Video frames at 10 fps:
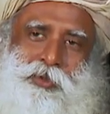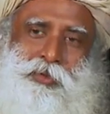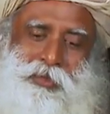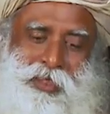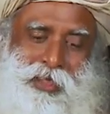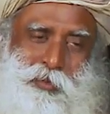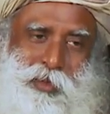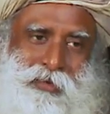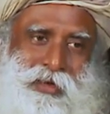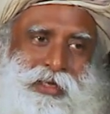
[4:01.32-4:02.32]
you would create
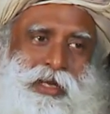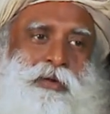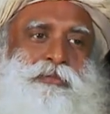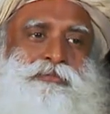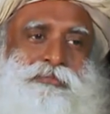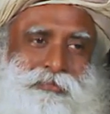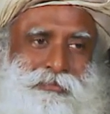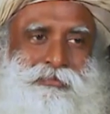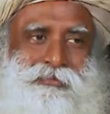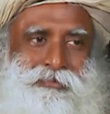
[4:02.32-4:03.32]
one right now.
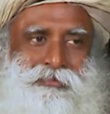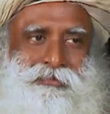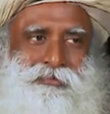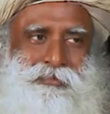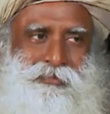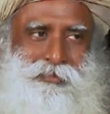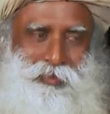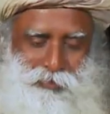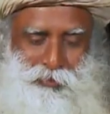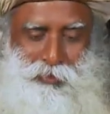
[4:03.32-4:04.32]

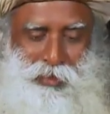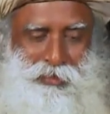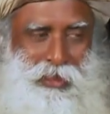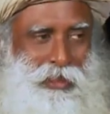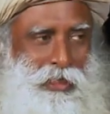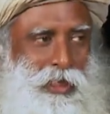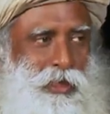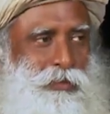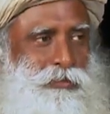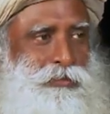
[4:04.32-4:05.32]
If you knew exactly
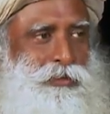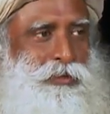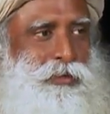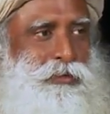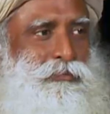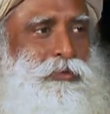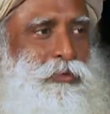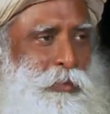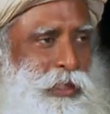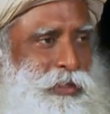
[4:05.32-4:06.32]
how, we
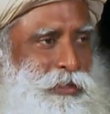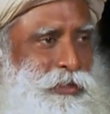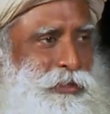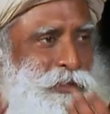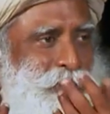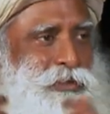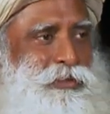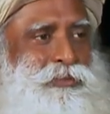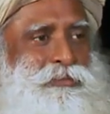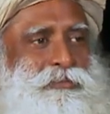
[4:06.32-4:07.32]
would make it, isn't
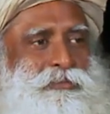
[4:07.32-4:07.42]
it?